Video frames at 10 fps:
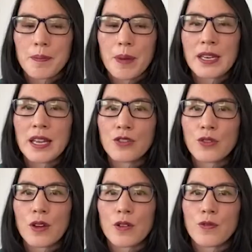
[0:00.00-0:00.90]
By nature
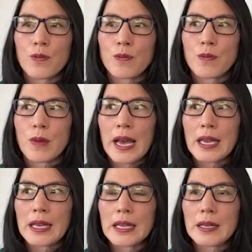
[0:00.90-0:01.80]
of
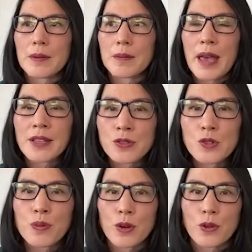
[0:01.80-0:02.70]
my master's
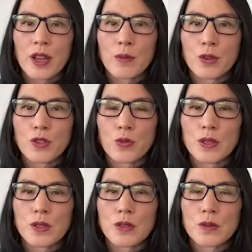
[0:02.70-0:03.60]
program, which
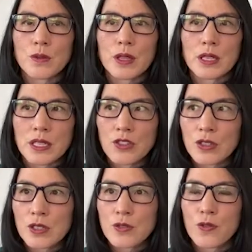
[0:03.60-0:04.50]
was with
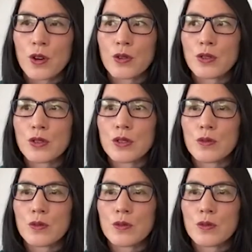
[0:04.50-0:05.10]
Indigenous folks,